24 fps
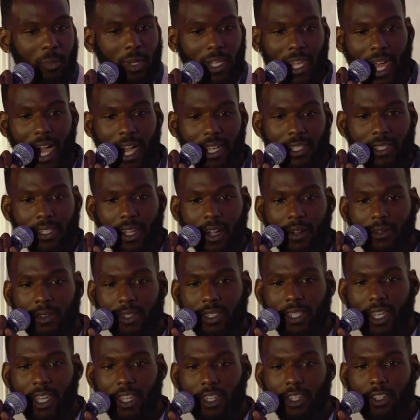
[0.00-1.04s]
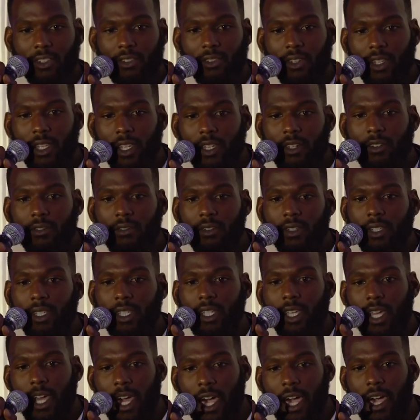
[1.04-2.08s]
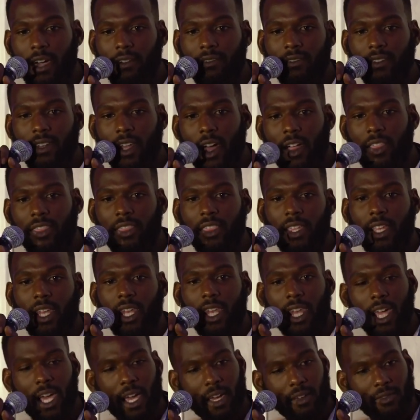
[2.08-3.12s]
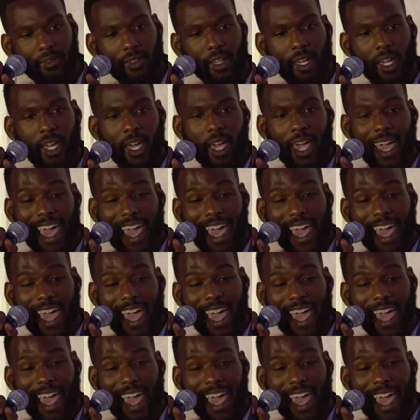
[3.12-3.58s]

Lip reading: But last year I was like, you literally have nothing left,